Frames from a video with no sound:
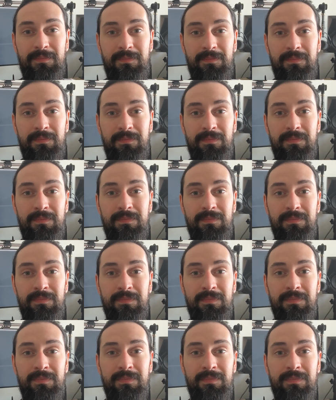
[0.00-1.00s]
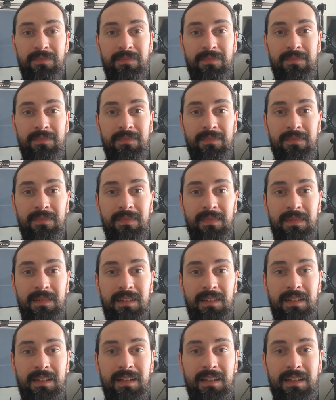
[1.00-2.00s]

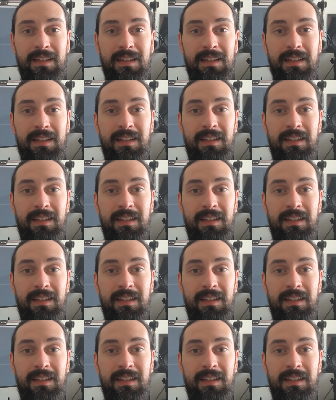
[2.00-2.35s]
Nobody speaks.